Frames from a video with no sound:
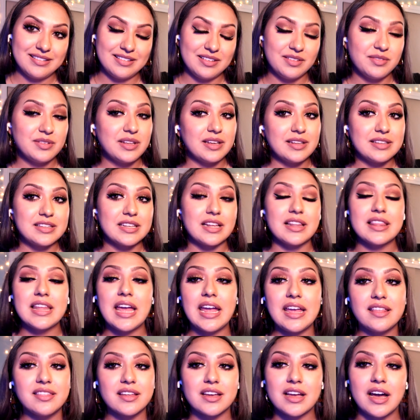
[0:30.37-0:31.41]
The
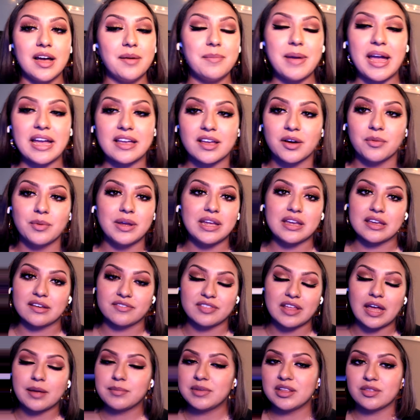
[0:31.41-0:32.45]
delay the comeback a week
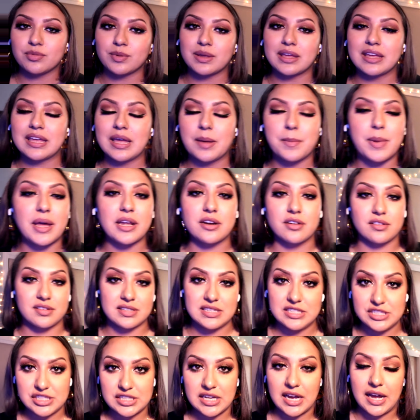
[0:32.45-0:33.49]
if that means we can get better
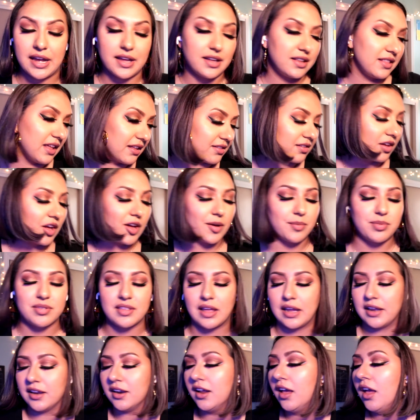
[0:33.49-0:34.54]
C G I. That's all I'm
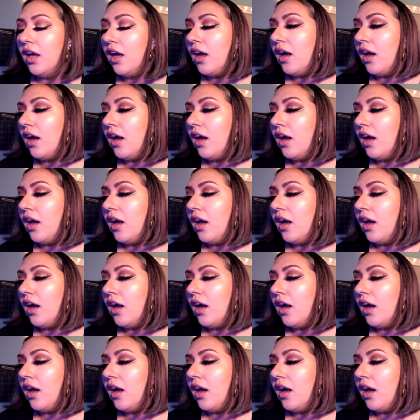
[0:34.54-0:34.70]
saying.